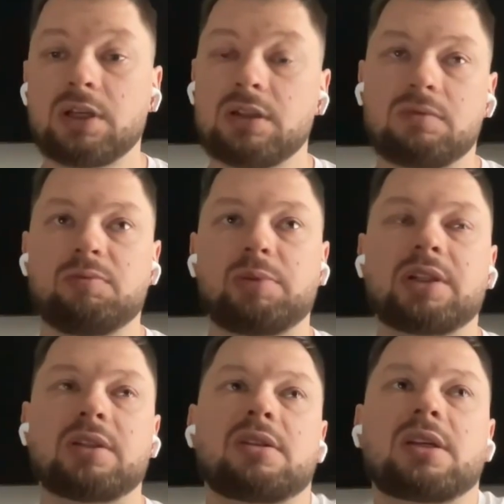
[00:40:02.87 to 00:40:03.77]
it,
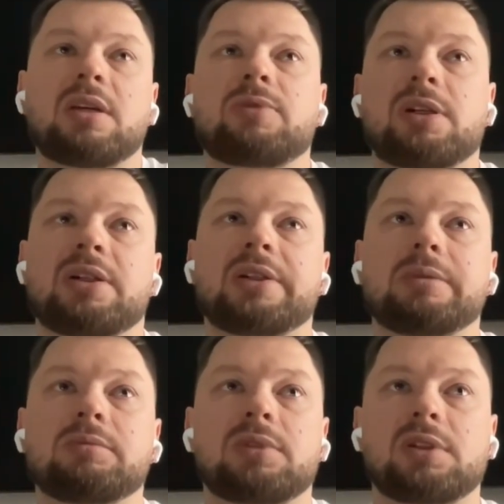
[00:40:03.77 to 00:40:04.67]
but at the same
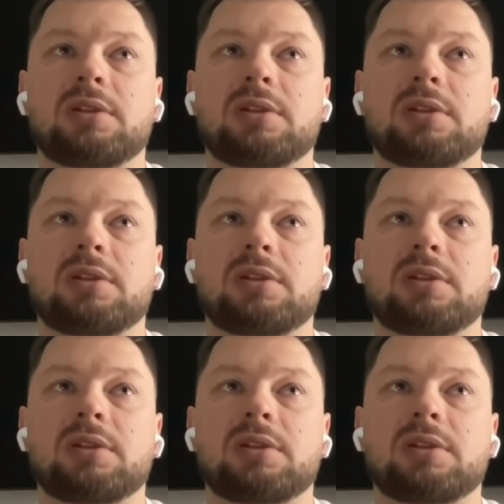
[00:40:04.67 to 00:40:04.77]
time,